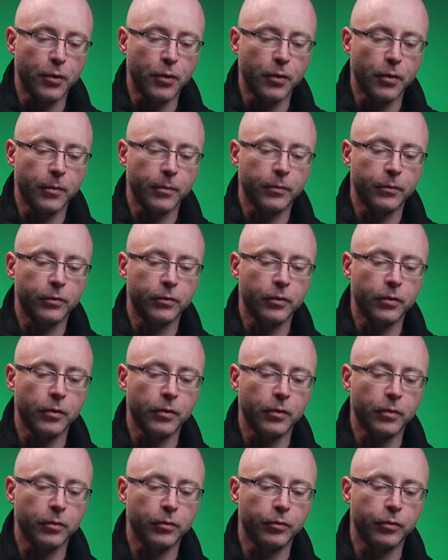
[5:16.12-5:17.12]
cool.
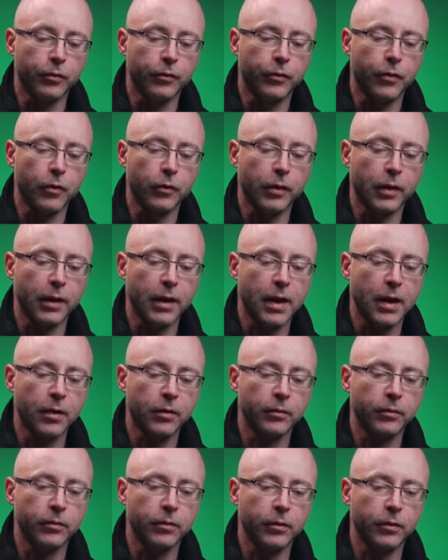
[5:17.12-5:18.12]
So to fold it
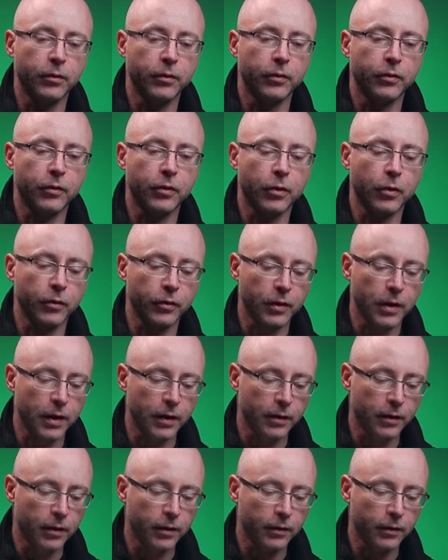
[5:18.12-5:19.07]
down, you just close it like